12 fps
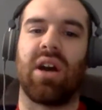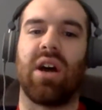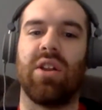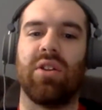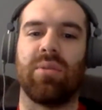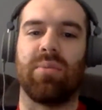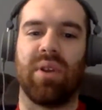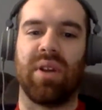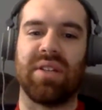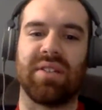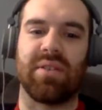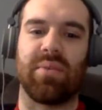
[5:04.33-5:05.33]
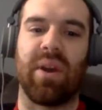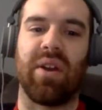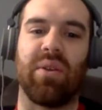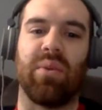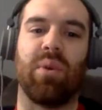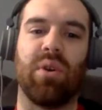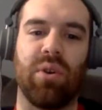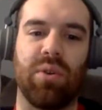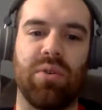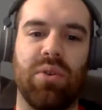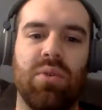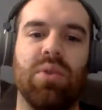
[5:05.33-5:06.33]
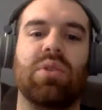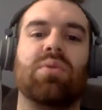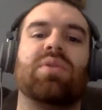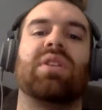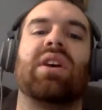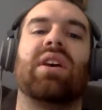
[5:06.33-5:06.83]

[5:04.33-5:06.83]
other places around the world do use the